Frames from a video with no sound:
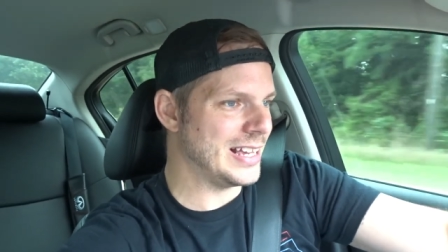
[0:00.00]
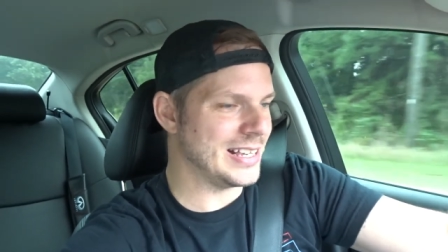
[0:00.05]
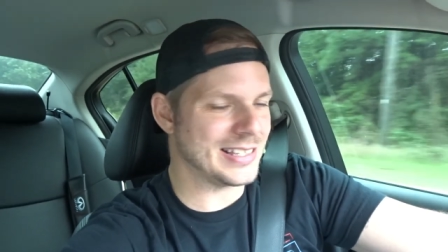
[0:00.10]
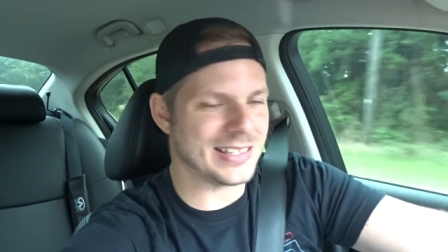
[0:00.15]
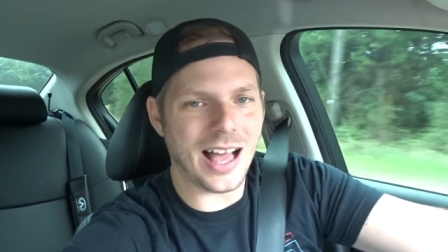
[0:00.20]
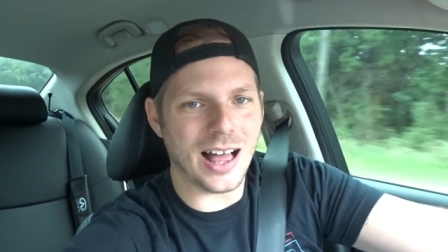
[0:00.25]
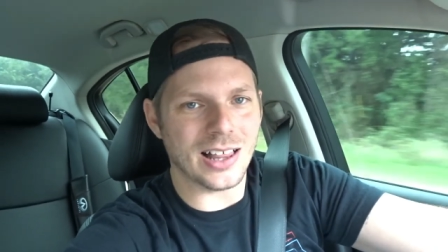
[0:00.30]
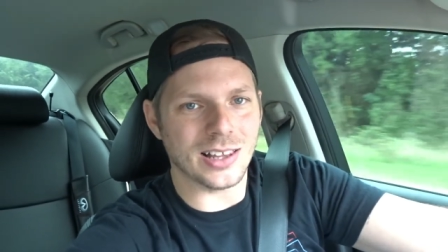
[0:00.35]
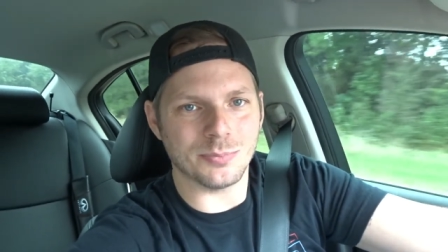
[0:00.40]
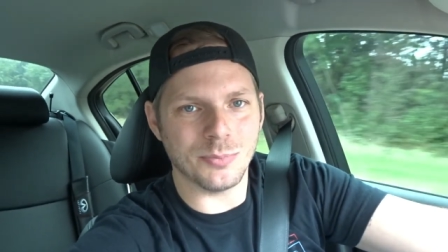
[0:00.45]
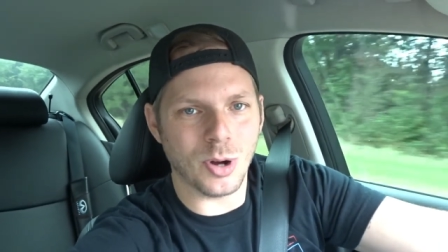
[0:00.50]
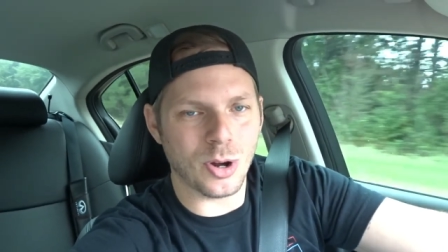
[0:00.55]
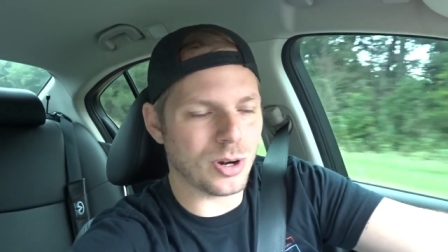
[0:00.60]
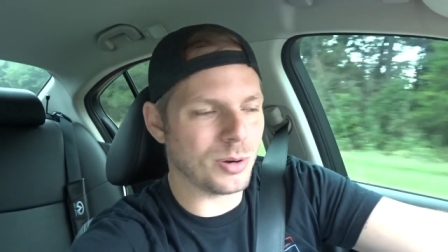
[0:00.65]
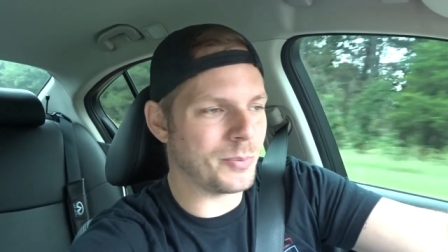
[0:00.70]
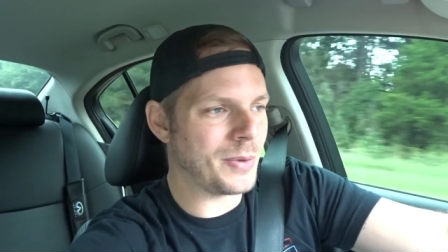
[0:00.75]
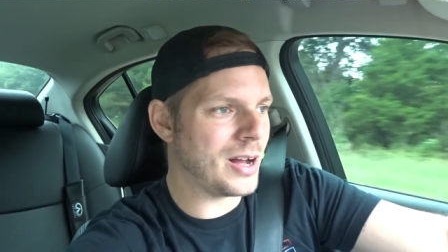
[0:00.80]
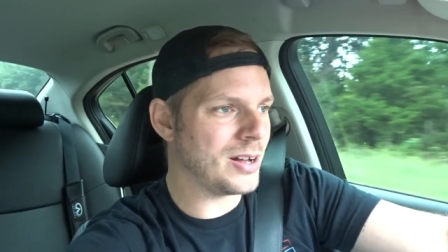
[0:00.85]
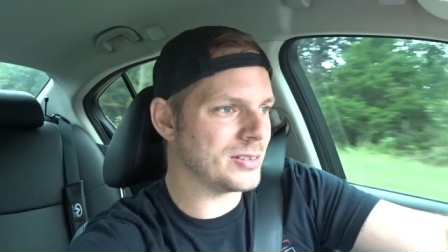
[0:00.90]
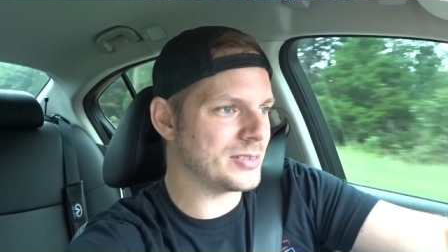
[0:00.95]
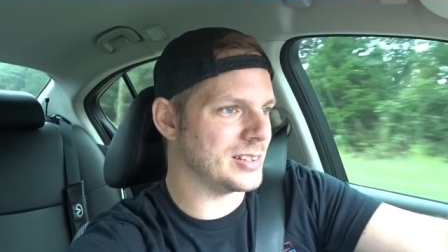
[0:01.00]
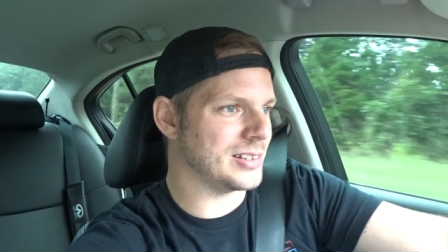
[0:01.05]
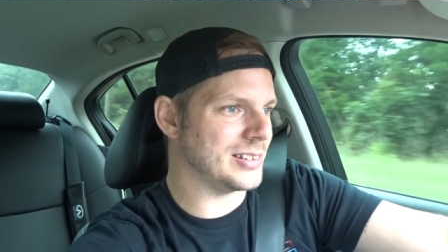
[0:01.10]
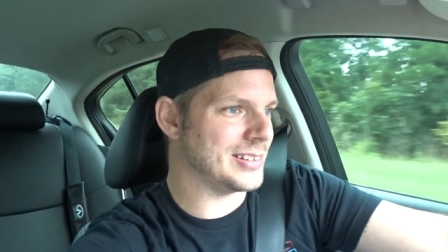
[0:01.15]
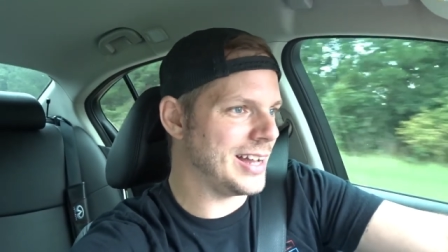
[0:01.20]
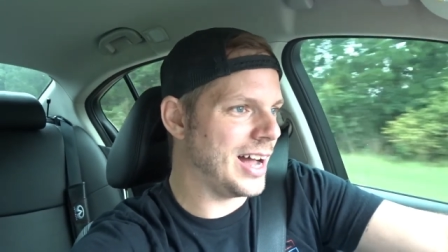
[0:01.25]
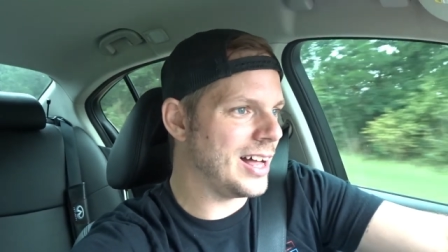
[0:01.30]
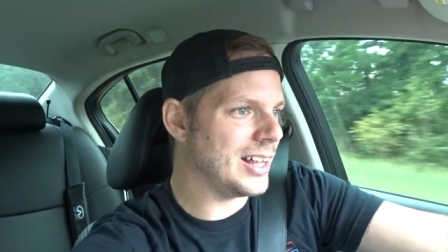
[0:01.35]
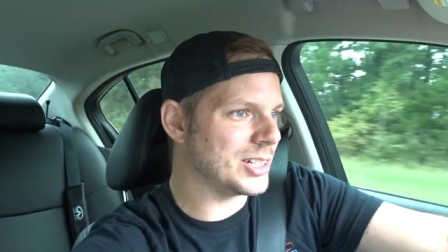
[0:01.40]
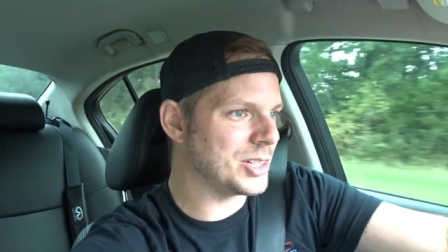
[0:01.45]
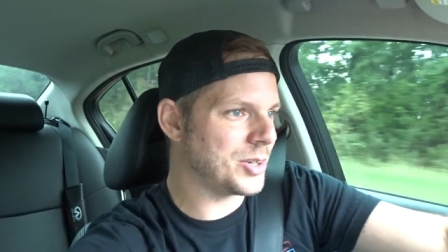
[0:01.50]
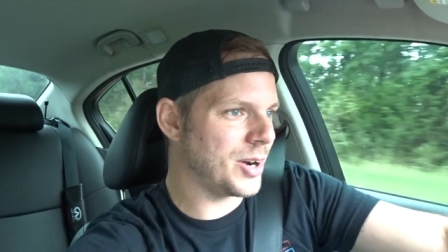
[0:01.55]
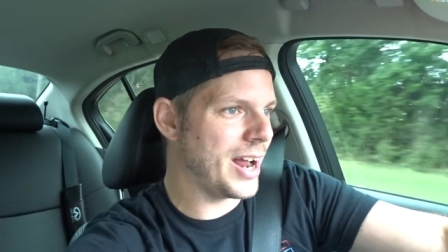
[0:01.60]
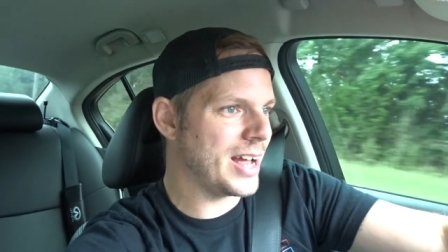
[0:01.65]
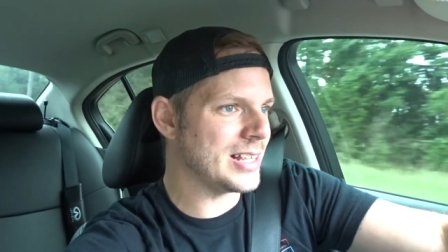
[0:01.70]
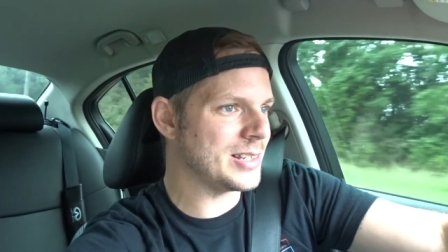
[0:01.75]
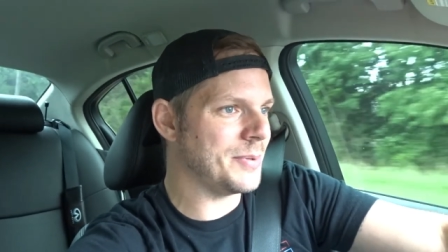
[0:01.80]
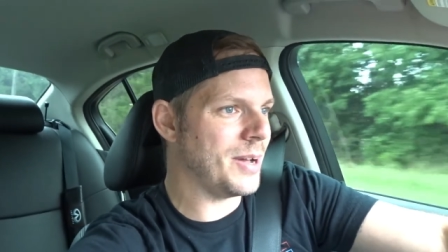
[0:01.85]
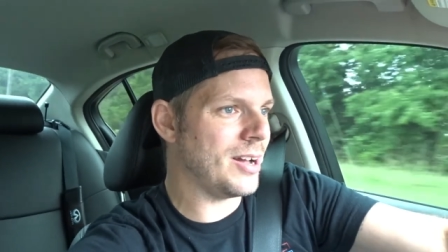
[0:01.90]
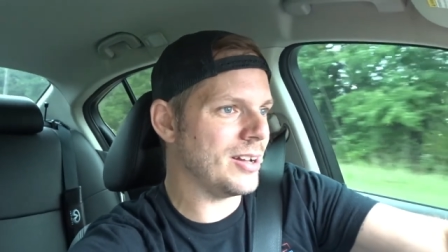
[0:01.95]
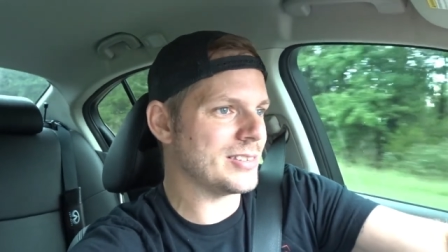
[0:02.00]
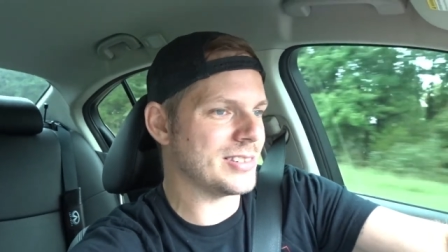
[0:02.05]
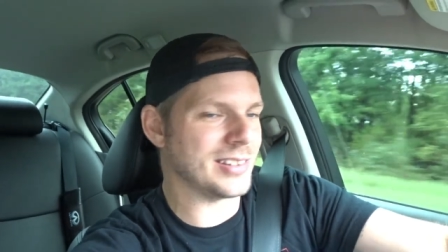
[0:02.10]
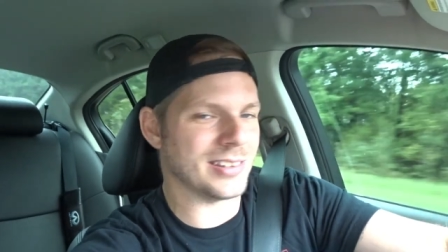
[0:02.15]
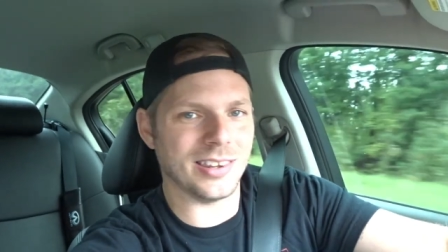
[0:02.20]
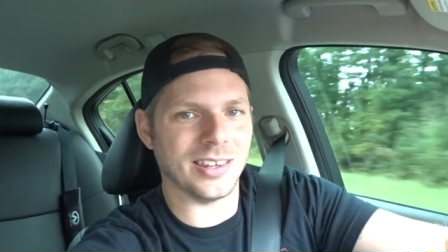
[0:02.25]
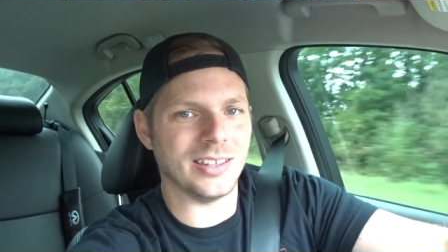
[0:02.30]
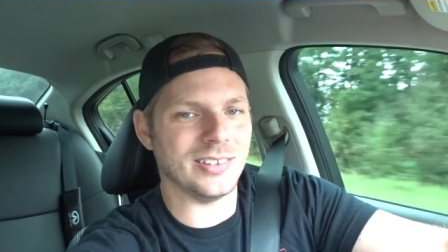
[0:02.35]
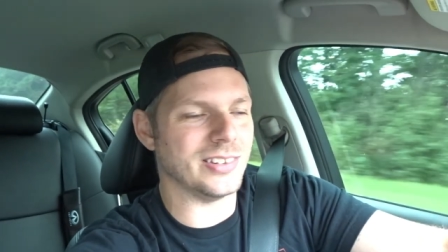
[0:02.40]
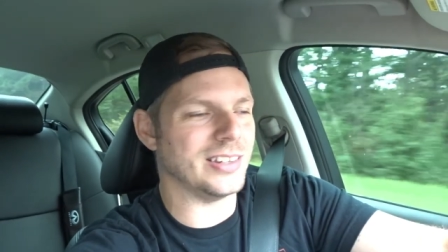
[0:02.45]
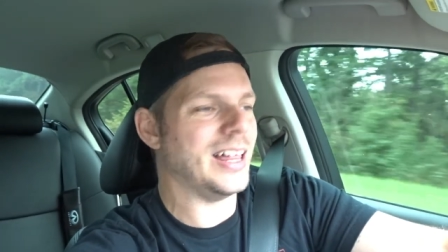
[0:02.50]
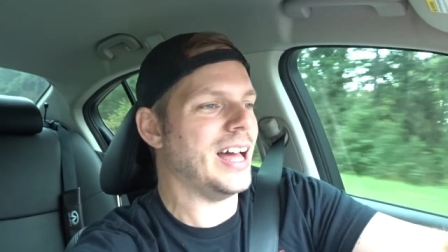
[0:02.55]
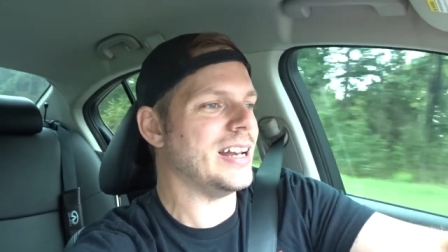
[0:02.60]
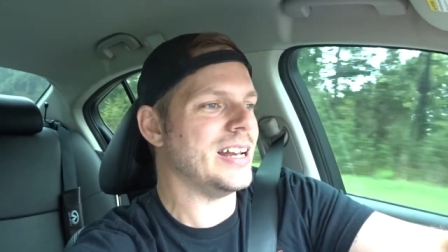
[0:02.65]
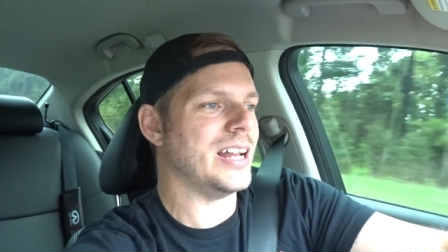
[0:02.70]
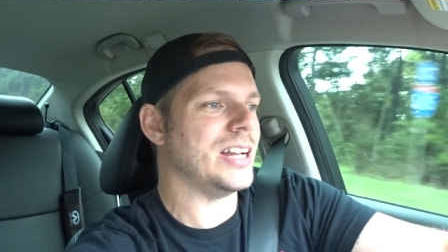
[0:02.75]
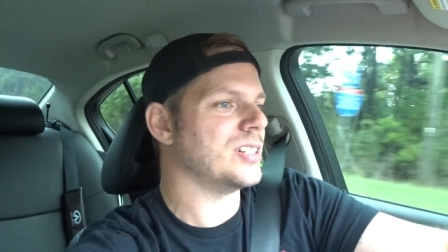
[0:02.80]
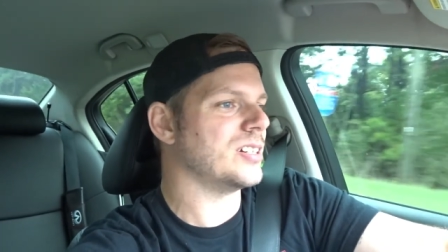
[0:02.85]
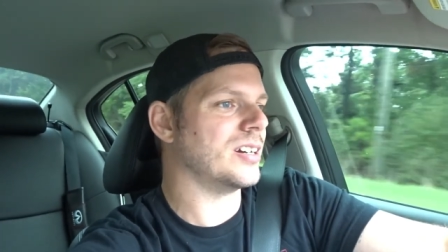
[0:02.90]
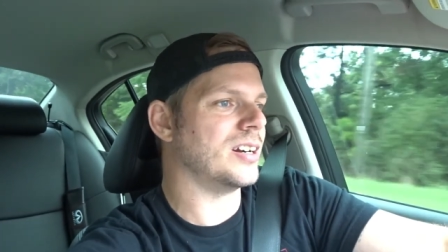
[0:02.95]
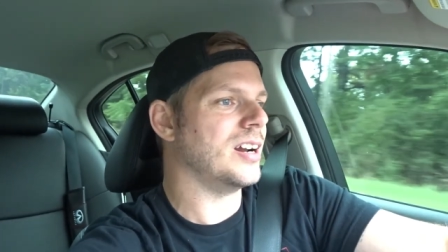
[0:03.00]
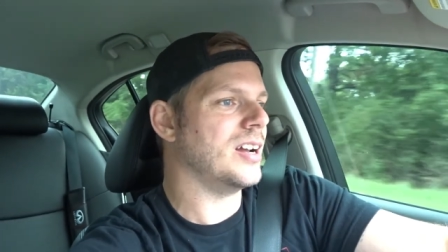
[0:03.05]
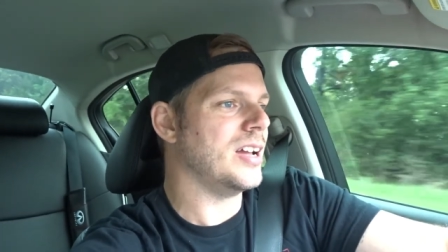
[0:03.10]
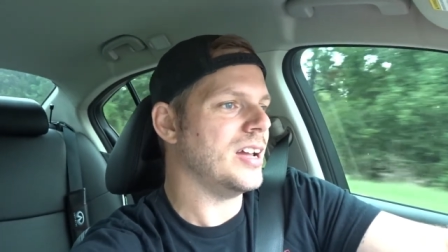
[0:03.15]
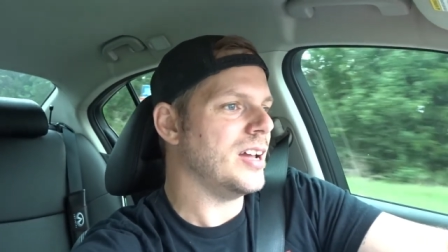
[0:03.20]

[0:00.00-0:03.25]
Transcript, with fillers: solid motor mounts and solid trans mounts and things of that nature,